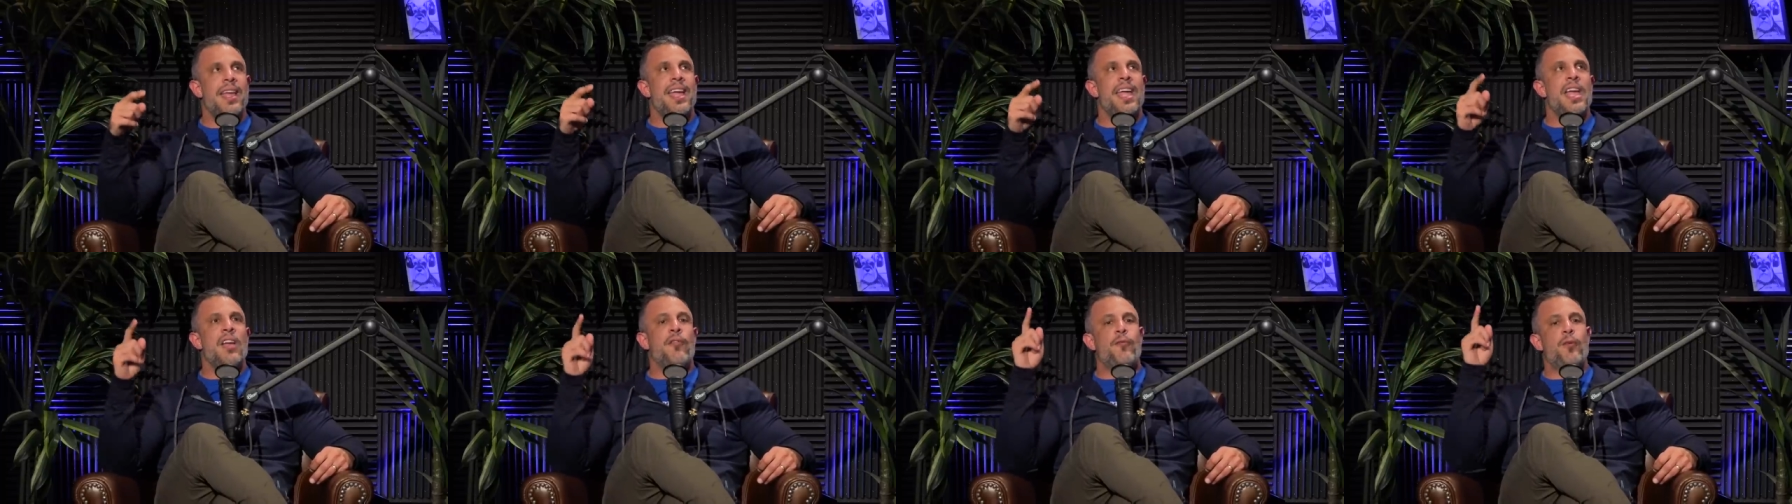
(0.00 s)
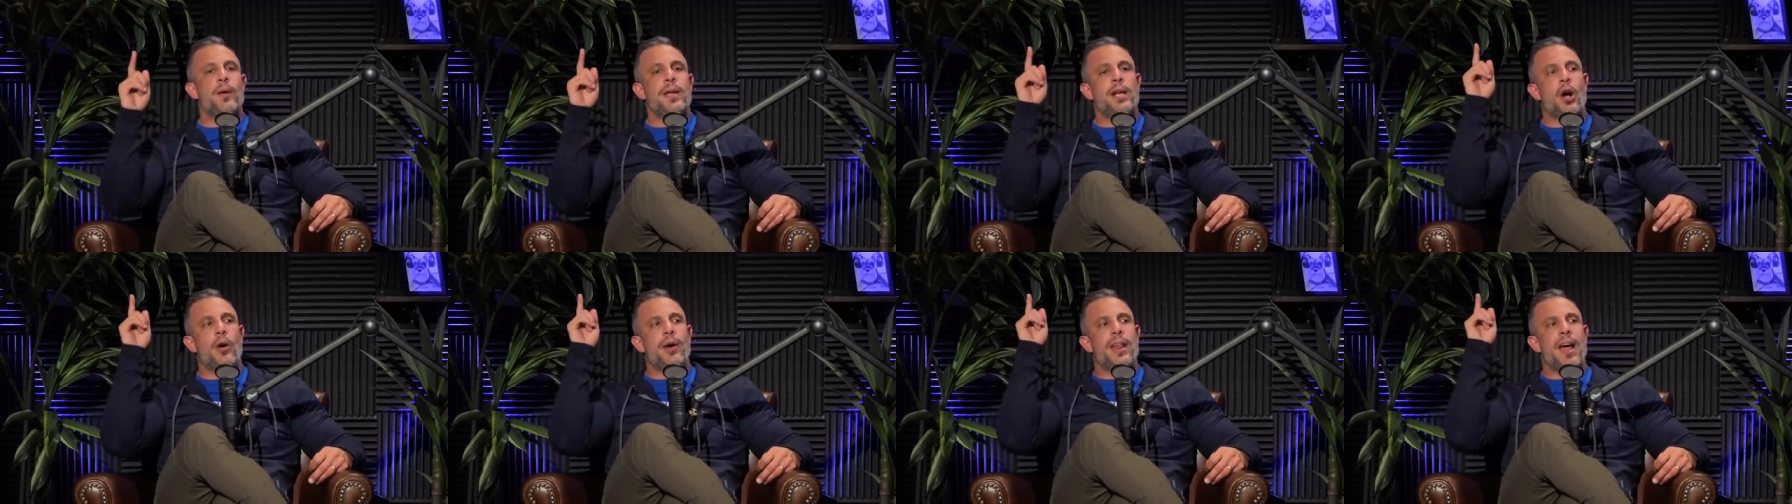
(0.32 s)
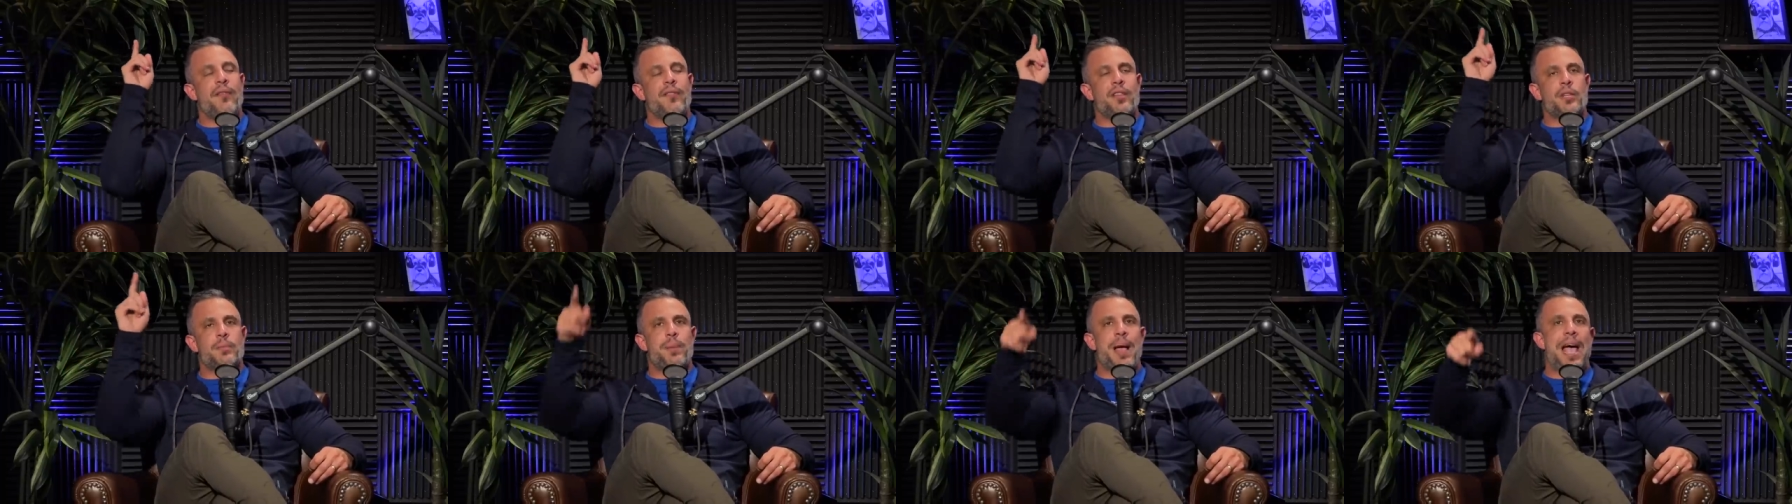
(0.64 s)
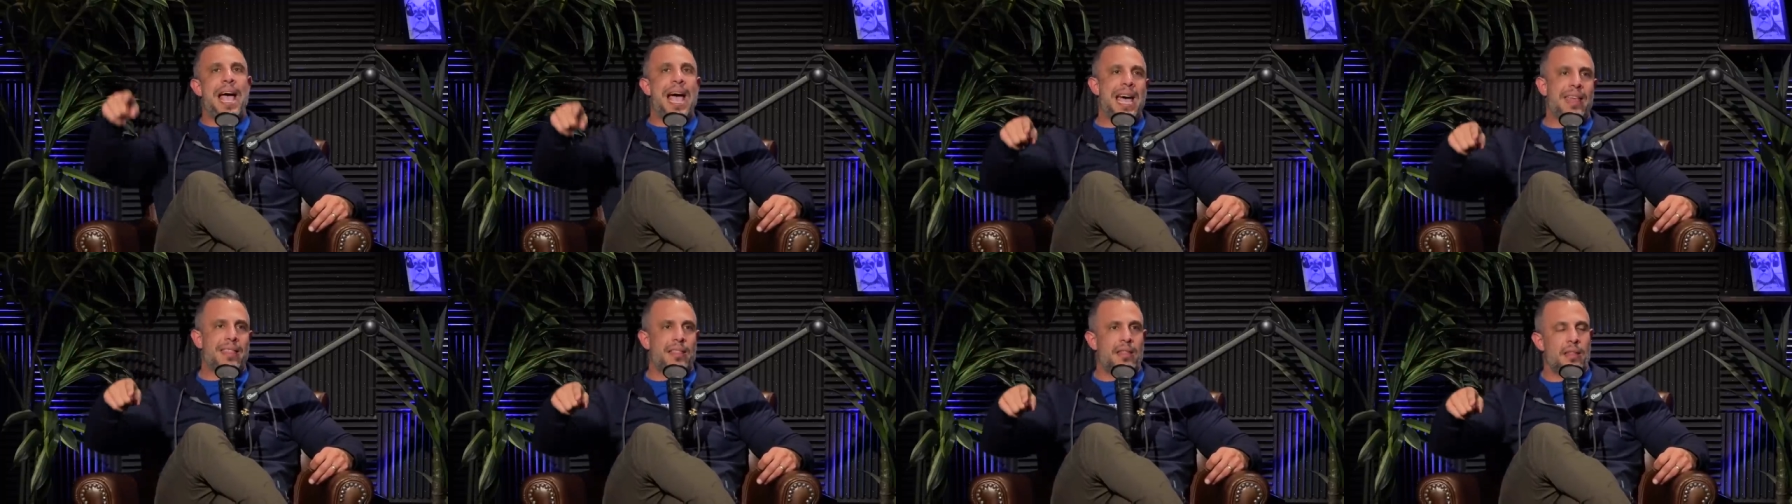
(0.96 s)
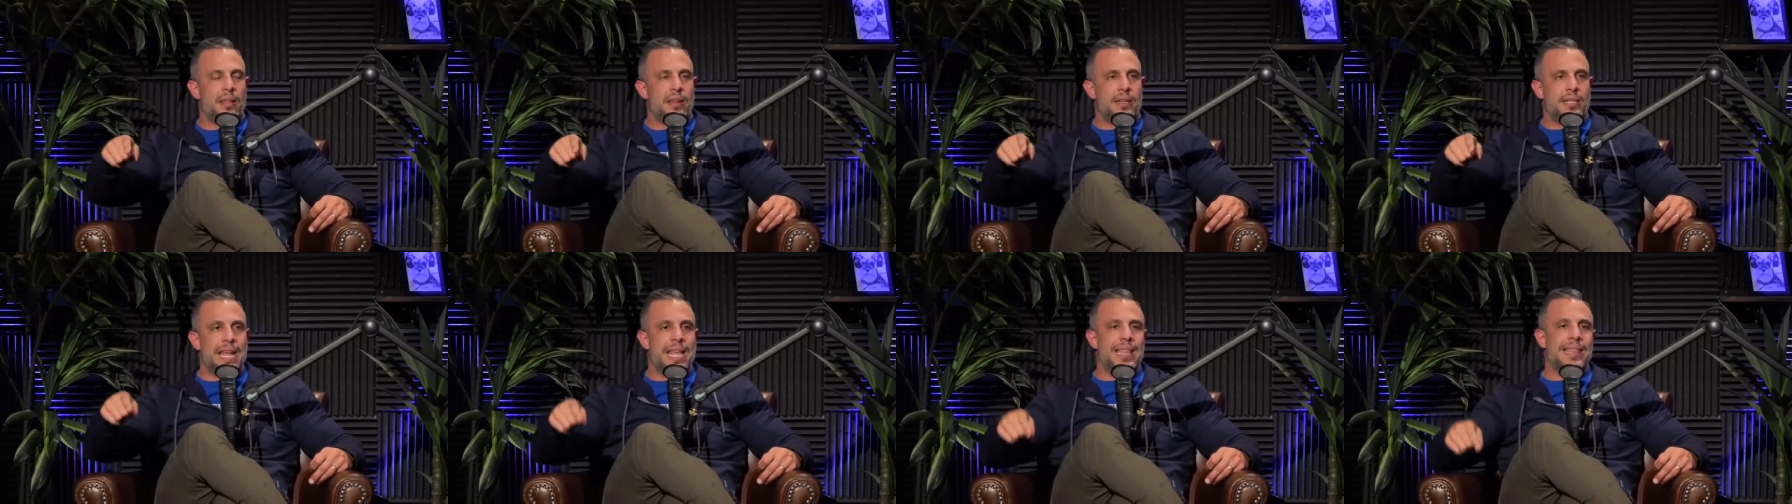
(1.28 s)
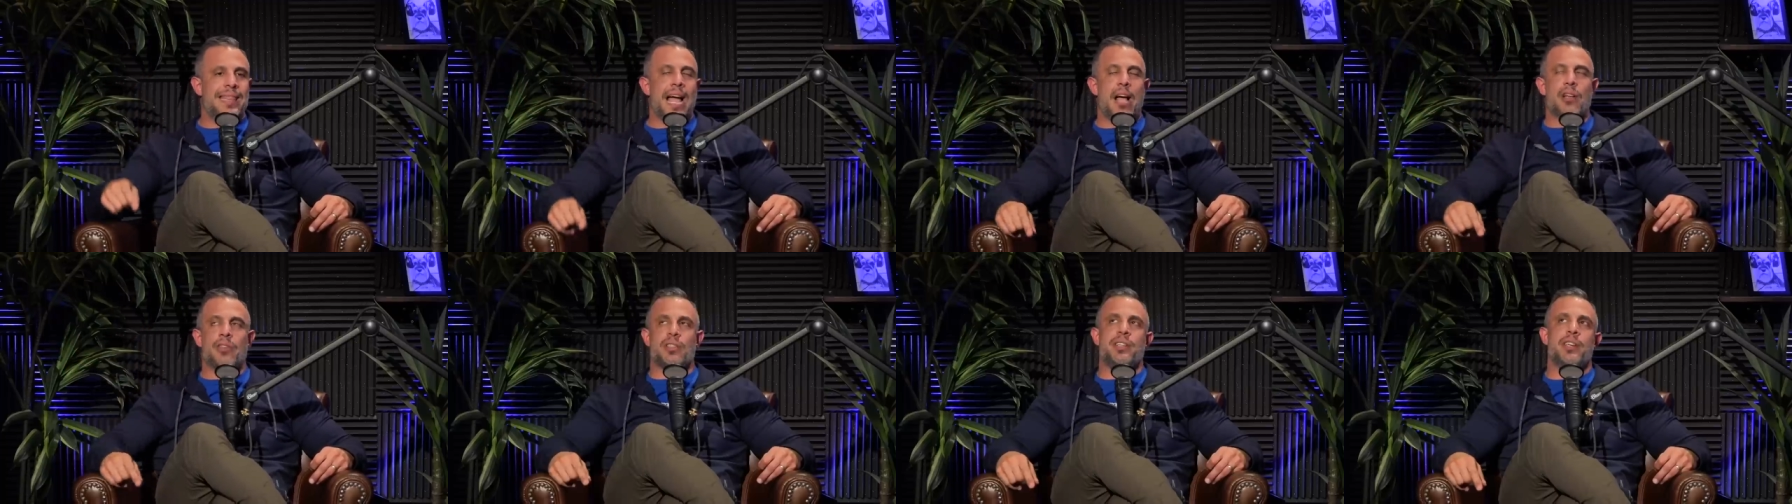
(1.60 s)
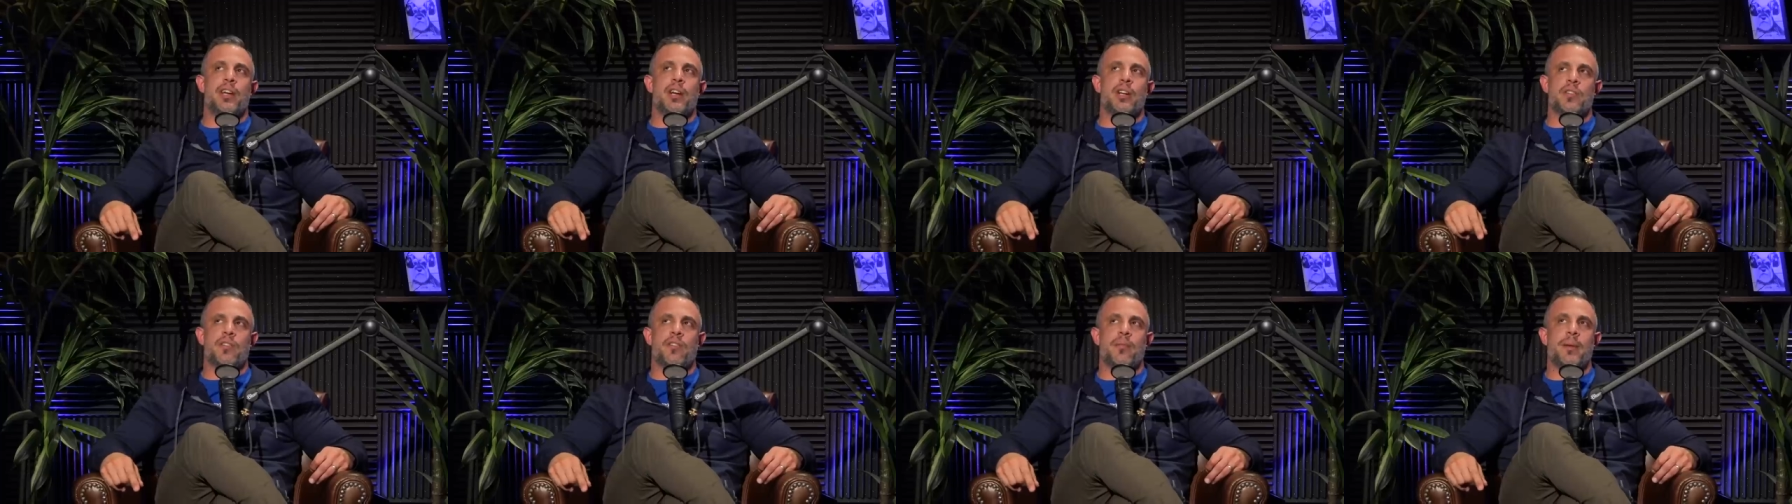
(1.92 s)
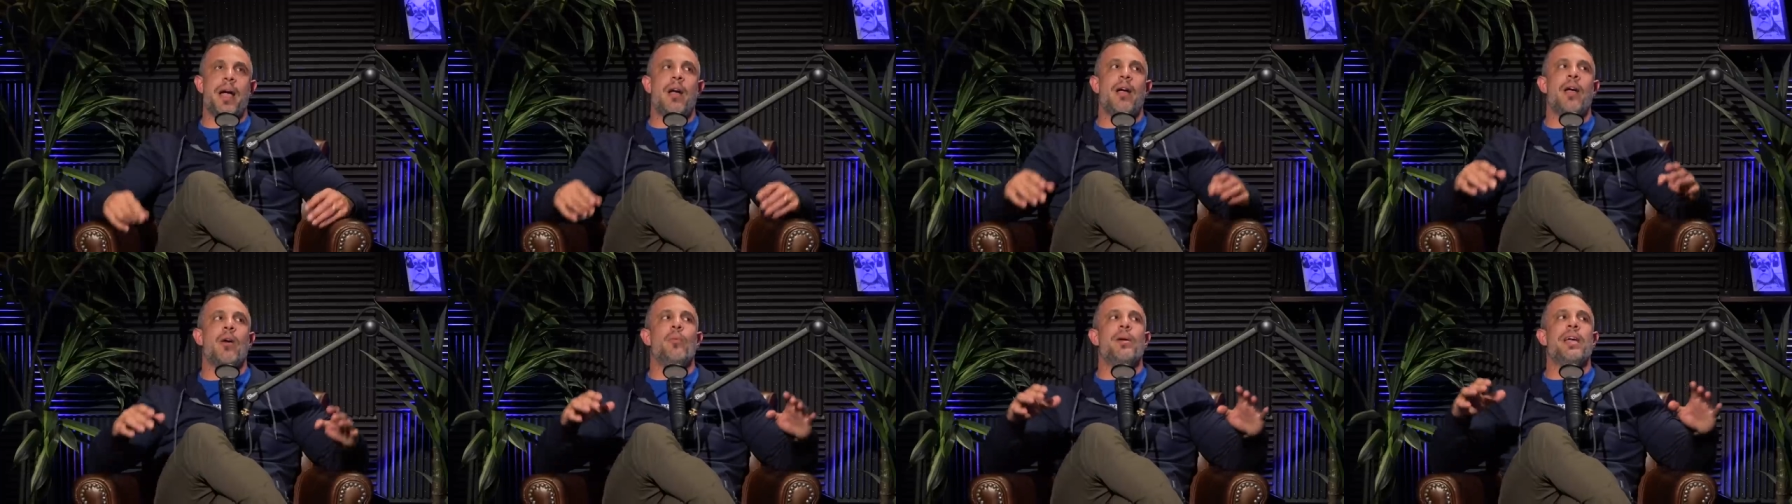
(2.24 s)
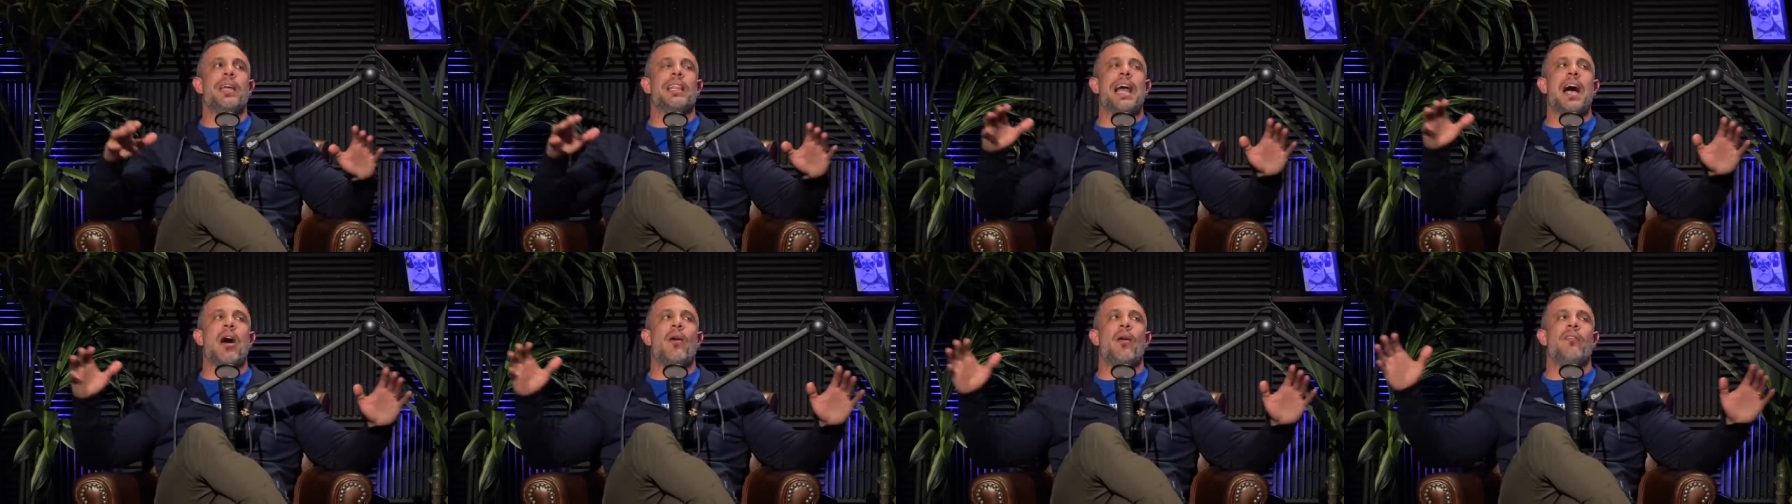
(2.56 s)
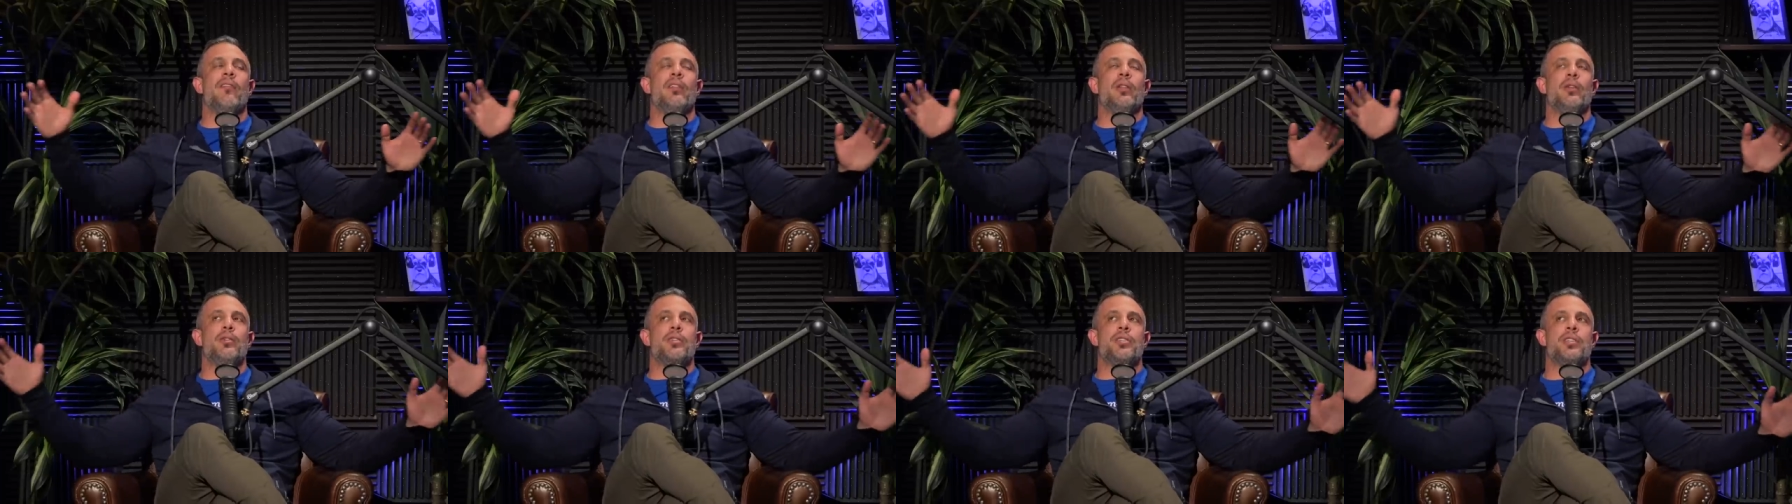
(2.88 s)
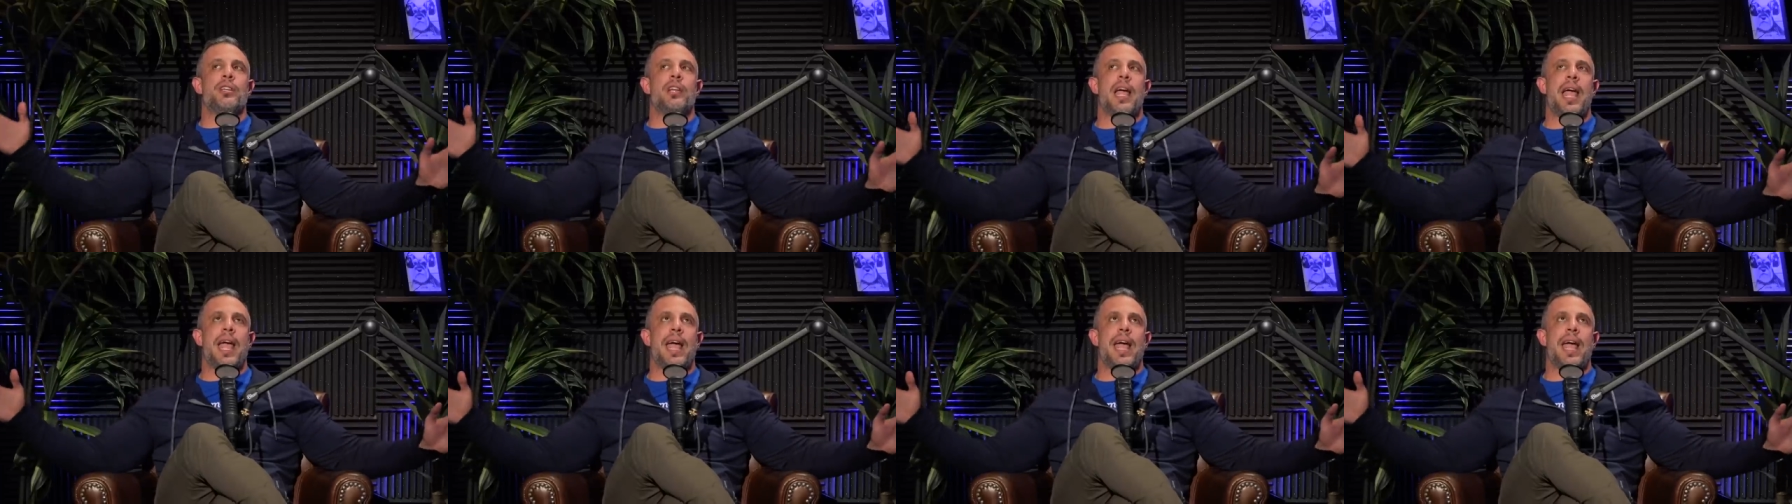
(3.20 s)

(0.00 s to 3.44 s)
If we go down this path ten thousand years from now and we allow evolution to,